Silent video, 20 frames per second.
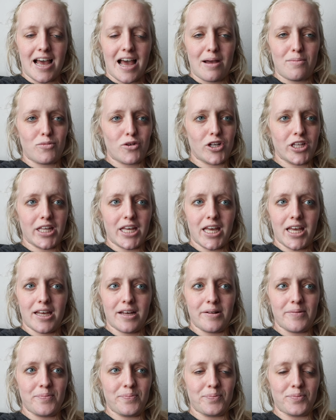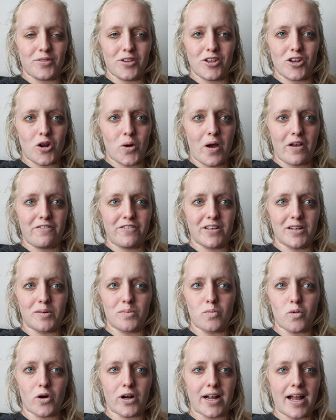I'm really, you know, I
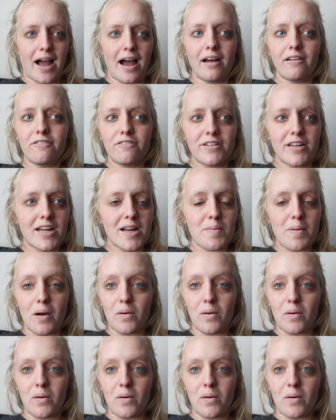feel more confident